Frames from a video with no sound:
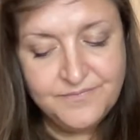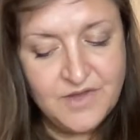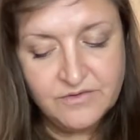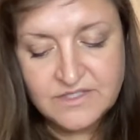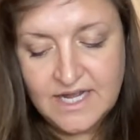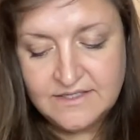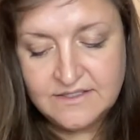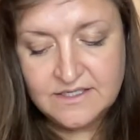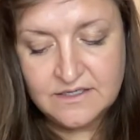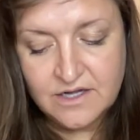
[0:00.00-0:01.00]
don't tend
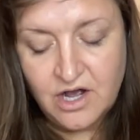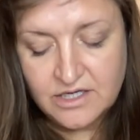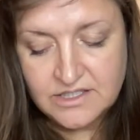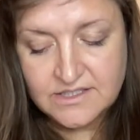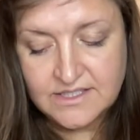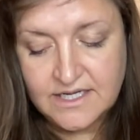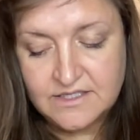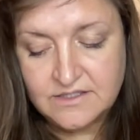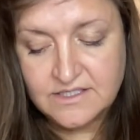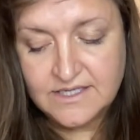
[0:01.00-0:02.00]
to consciously
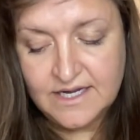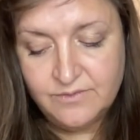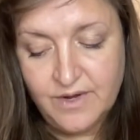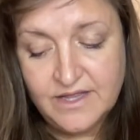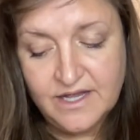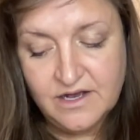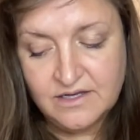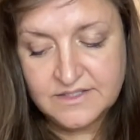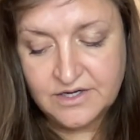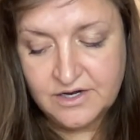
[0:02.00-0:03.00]
understand why they
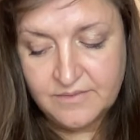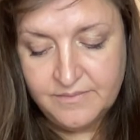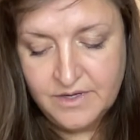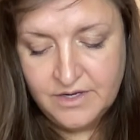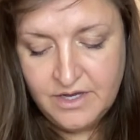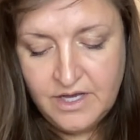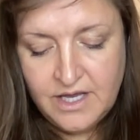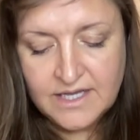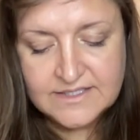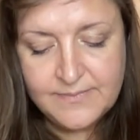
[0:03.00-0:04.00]
cause harm.
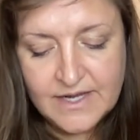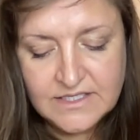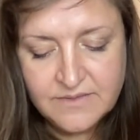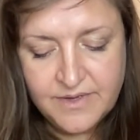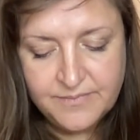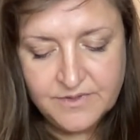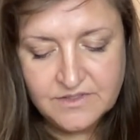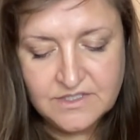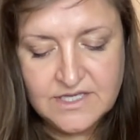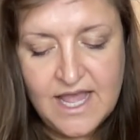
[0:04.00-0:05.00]
Expecting people
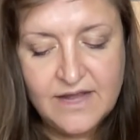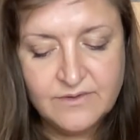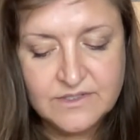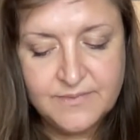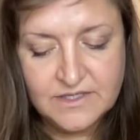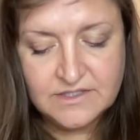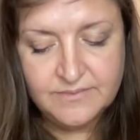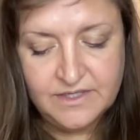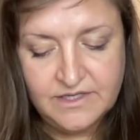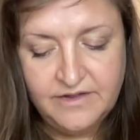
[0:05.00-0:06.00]
to take
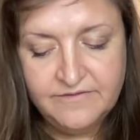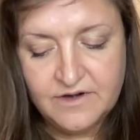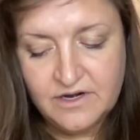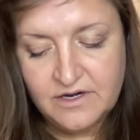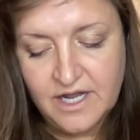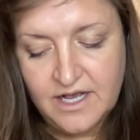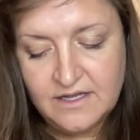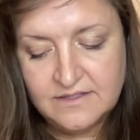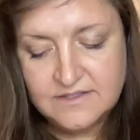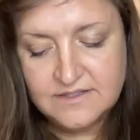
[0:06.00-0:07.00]
responsibility for hurting
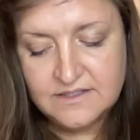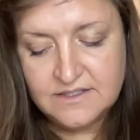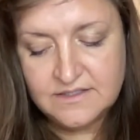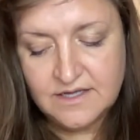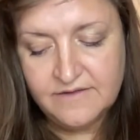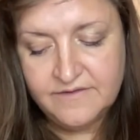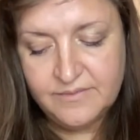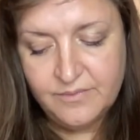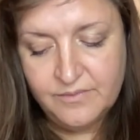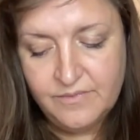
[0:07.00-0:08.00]
us is
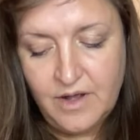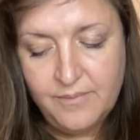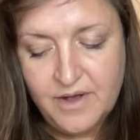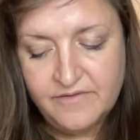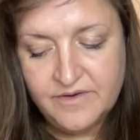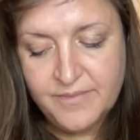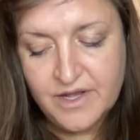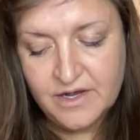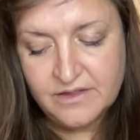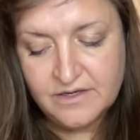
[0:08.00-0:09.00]
often above and
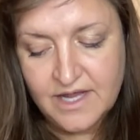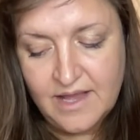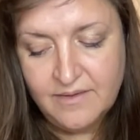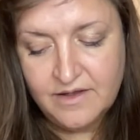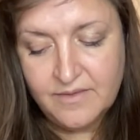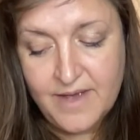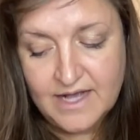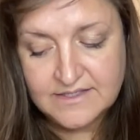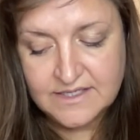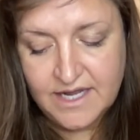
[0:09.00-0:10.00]
beyond their
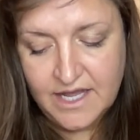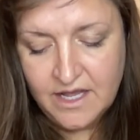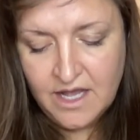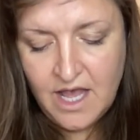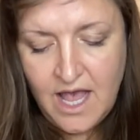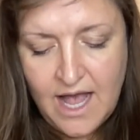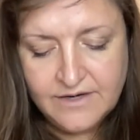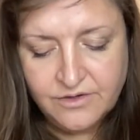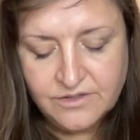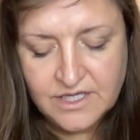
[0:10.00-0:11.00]
capacity, and
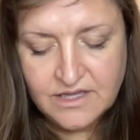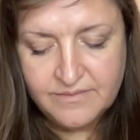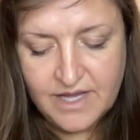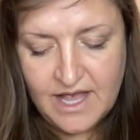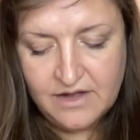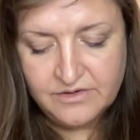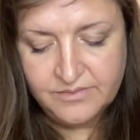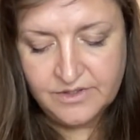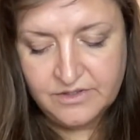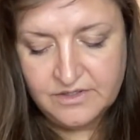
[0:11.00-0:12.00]
holding them
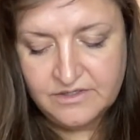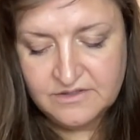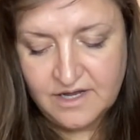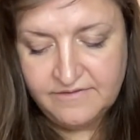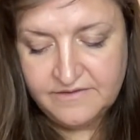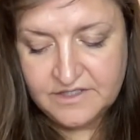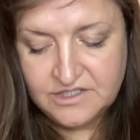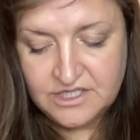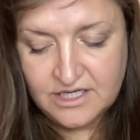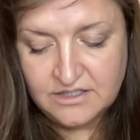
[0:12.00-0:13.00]
accountable is often a
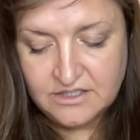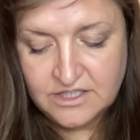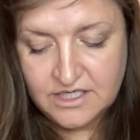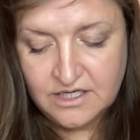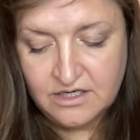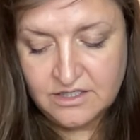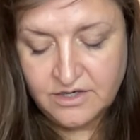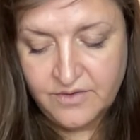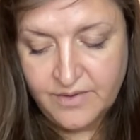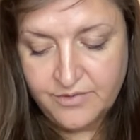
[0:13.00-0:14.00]
challenging,
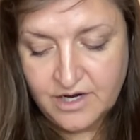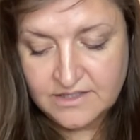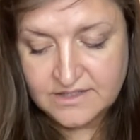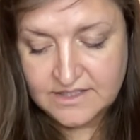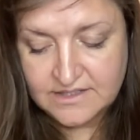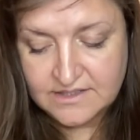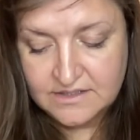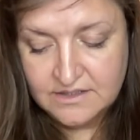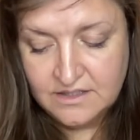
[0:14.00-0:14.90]
ongoing process.